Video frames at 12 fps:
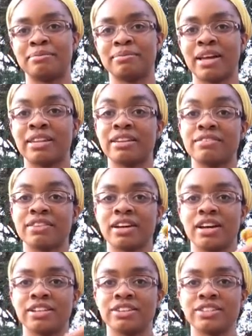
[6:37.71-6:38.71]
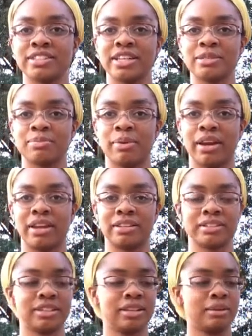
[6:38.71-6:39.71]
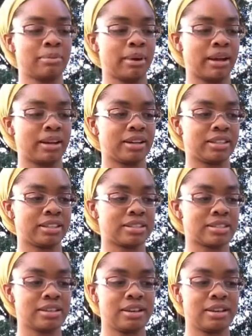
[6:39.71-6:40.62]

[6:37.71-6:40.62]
I love the colors, nice bright colors.